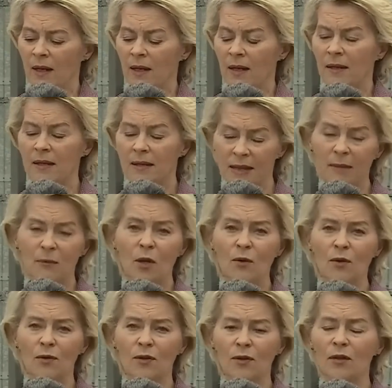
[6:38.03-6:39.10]
The same
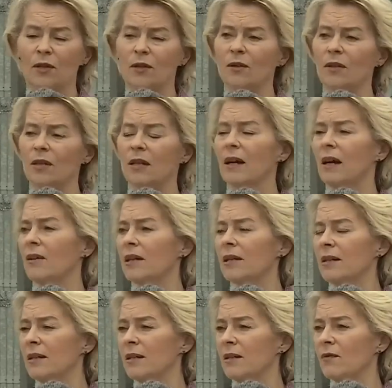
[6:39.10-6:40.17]
goes for security
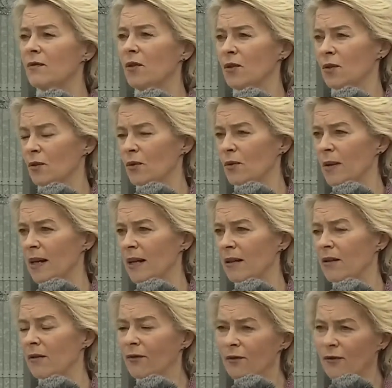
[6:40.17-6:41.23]
guarantees for Ukraine.
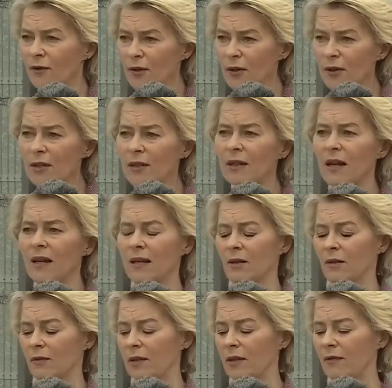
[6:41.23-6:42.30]
The first line
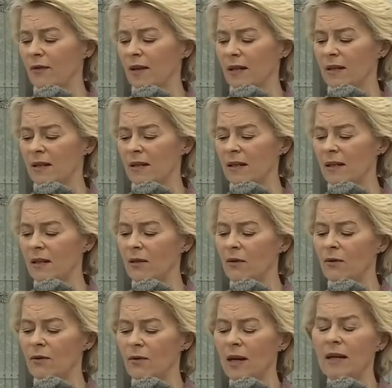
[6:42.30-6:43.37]
of defense in
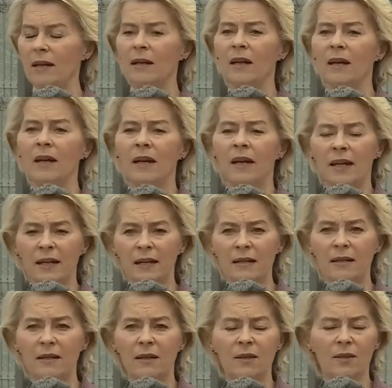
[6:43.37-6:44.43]
Ukraine
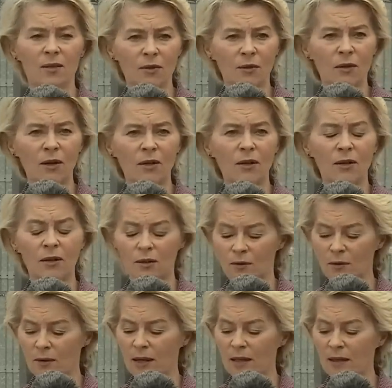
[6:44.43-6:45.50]
is a strong
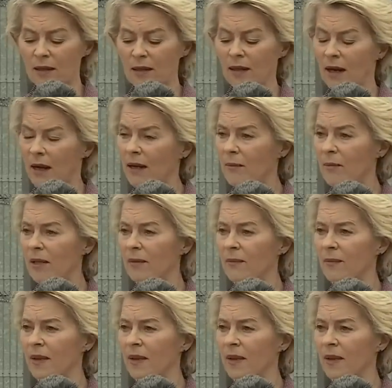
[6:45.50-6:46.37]
Ukrainian army.